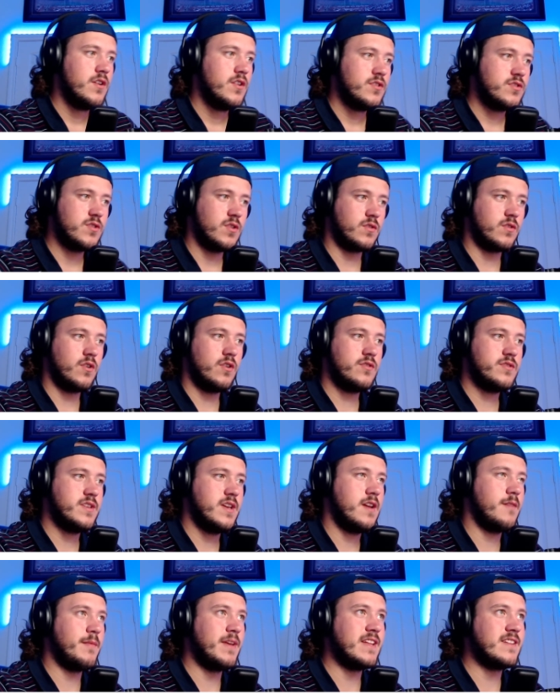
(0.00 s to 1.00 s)
So
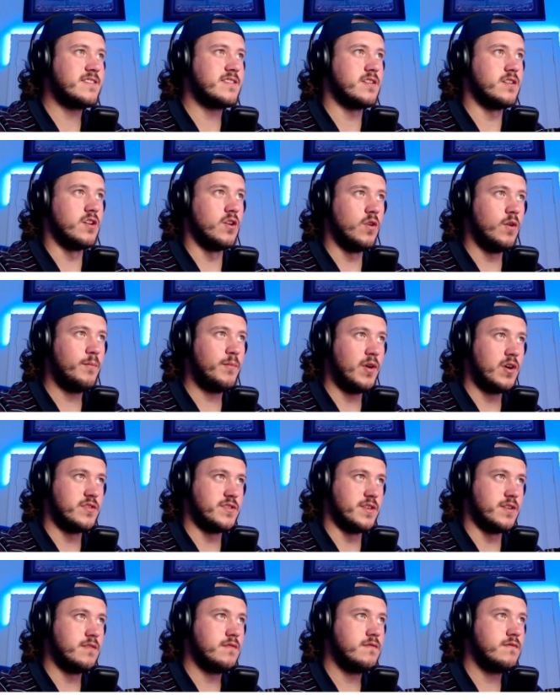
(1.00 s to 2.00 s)
conocer means to know a
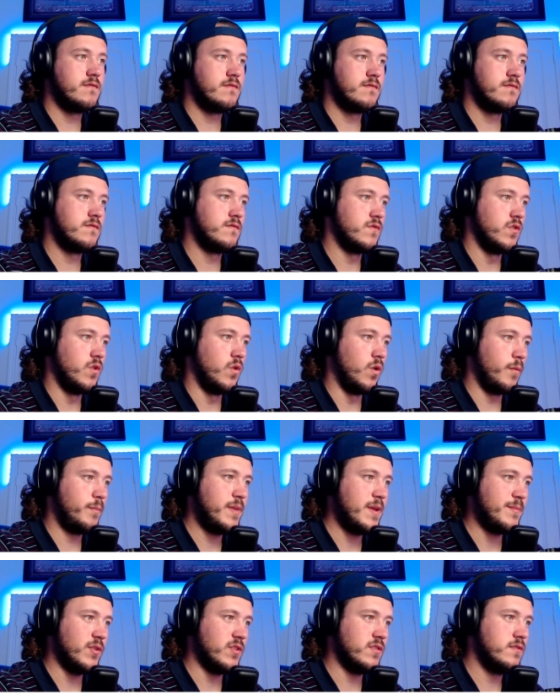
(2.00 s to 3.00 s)
person or
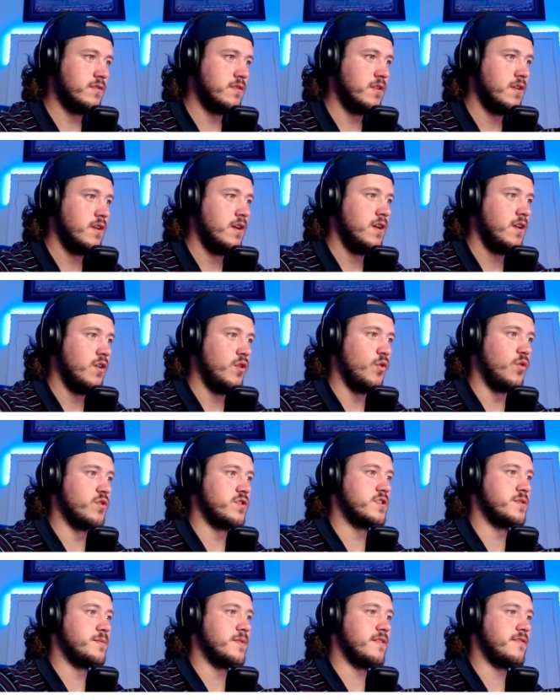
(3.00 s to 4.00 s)
people or
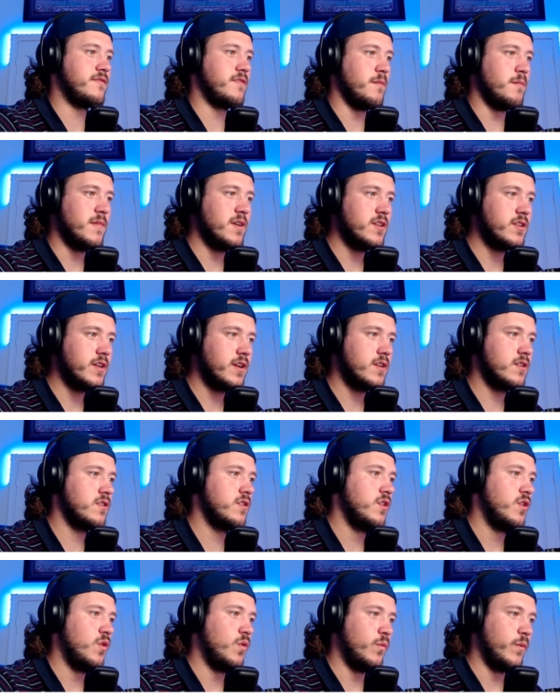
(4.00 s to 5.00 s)
to be
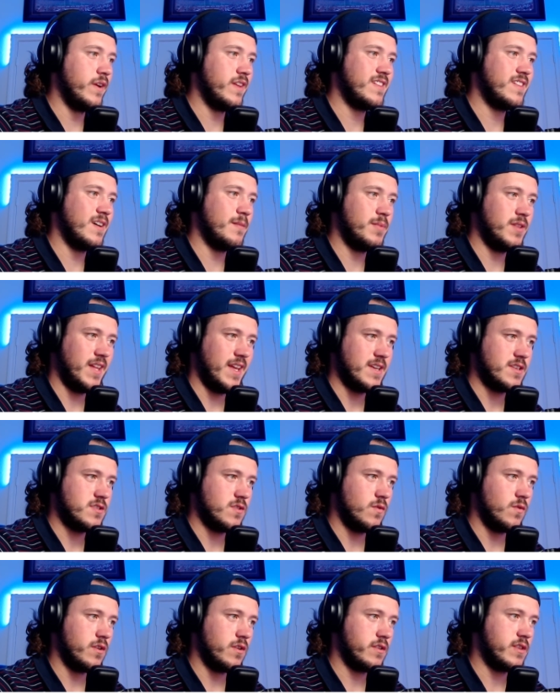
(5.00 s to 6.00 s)
familiar with a place
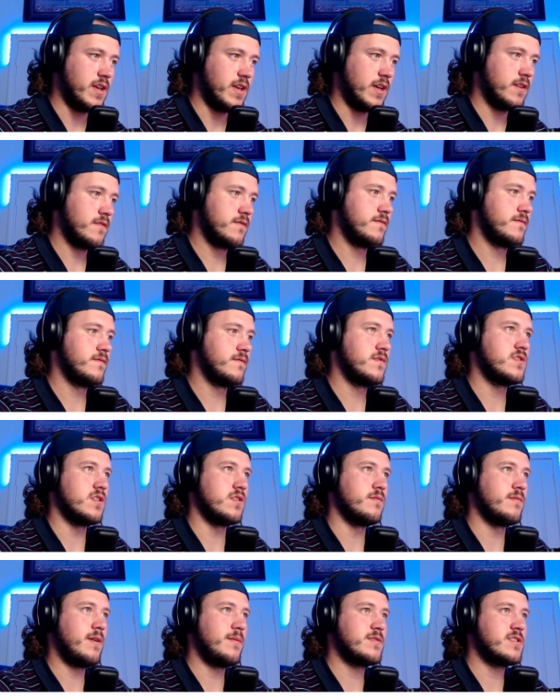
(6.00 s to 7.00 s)
or a thing.
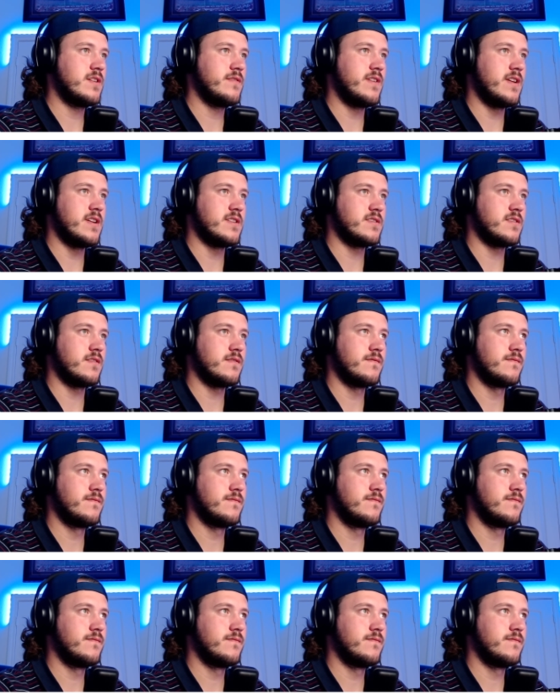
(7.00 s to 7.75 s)
So vamos a ver esto.